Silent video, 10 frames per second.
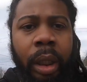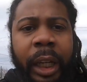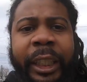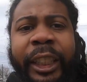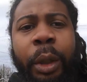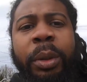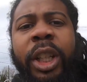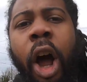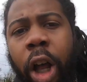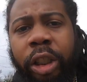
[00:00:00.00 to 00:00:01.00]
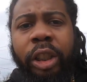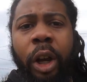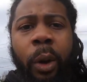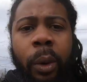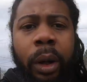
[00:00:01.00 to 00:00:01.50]
She was
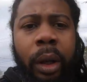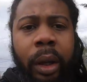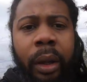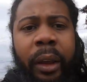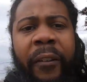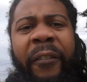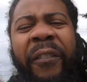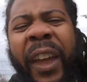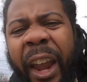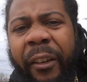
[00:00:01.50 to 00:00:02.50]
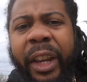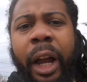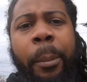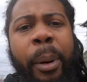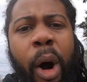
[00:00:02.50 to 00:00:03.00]
also very
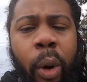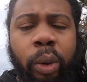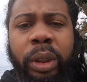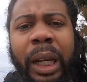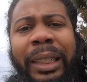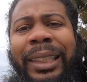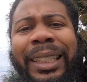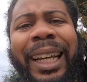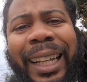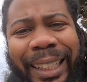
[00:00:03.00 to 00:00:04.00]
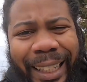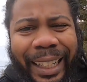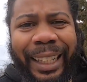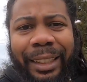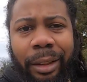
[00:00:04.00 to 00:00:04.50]
opposed to the
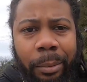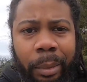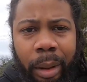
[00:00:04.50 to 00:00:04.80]
elitism